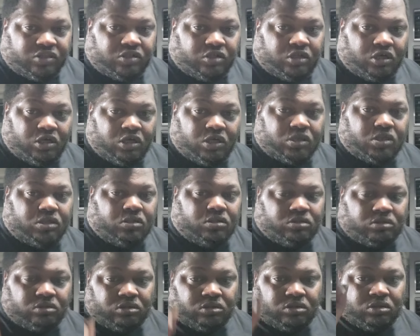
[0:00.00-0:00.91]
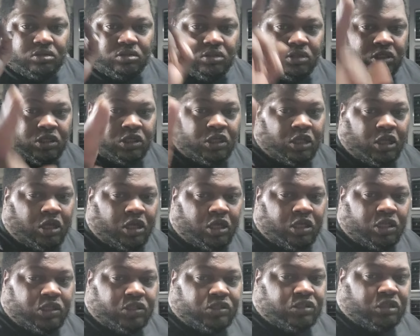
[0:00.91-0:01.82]
this cook, and I'll
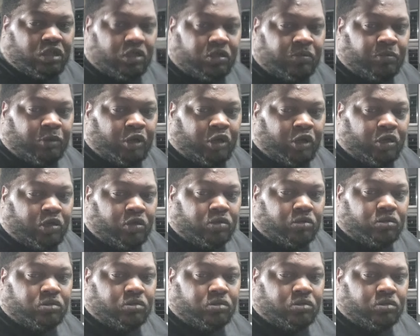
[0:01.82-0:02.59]
holler at y'all tomorrow.